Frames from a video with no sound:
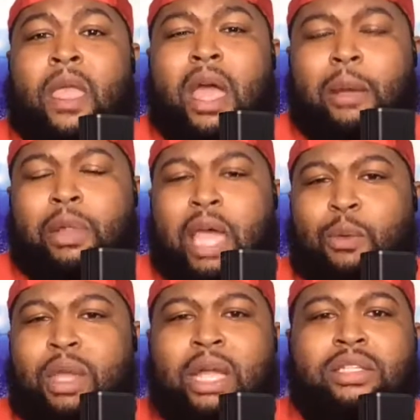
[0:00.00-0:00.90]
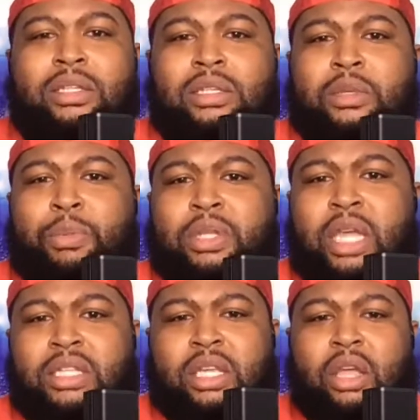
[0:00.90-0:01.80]
I'm glad we got to put
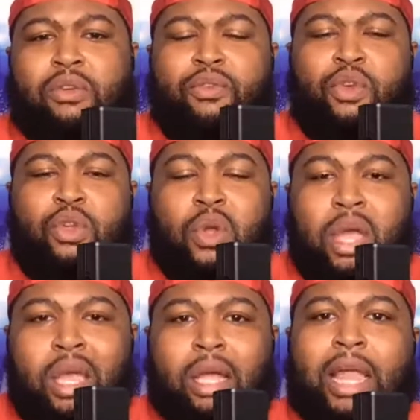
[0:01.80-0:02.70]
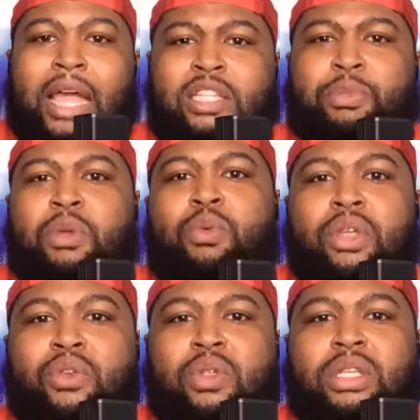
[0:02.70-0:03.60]
that together for you. Glad to be
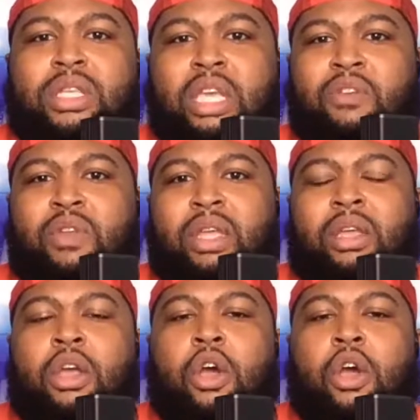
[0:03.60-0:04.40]
with you this evening.